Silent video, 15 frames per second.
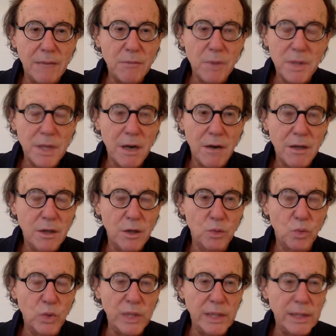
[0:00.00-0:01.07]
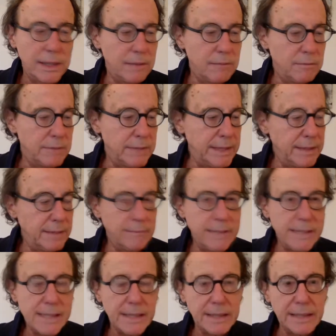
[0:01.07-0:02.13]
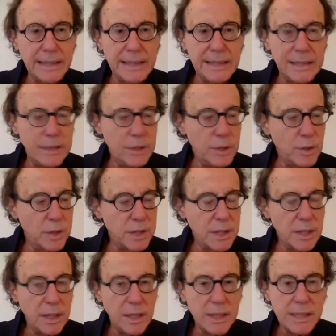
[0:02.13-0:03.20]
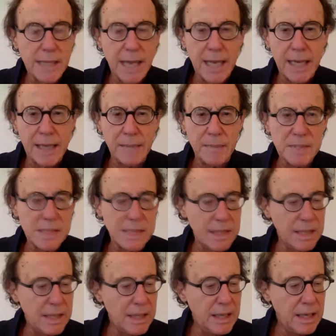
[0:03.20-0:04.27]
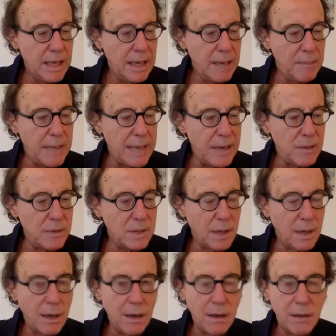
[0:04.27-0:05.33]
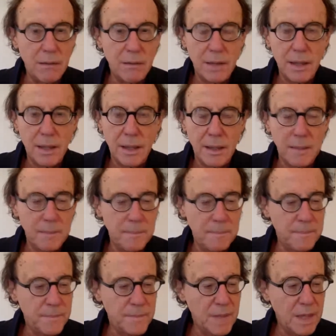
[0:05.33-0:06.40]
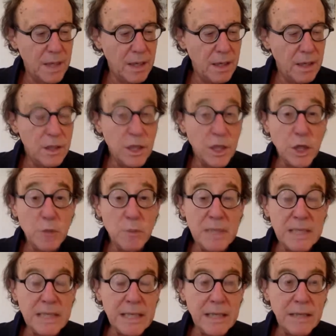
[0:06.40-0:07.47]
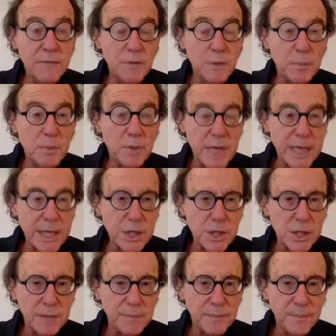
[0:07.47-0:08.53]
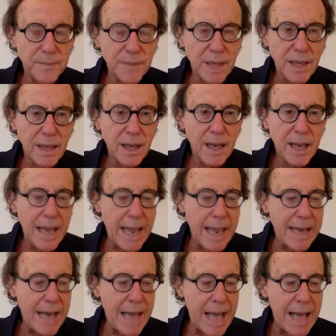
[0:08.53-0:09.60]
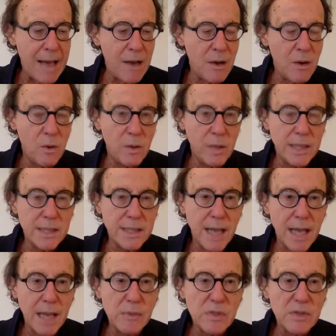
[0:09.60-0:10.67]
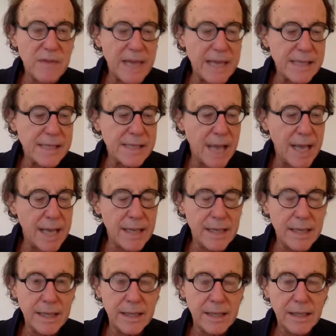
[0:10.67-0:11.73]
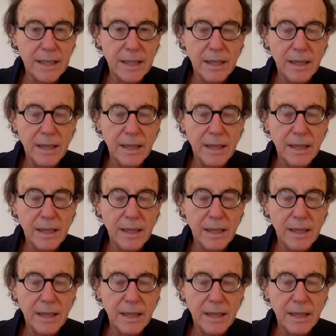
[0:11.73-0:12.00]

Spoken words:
wrote an article recently in the New York Times about our the human need for prediction, and how in times of anxiety,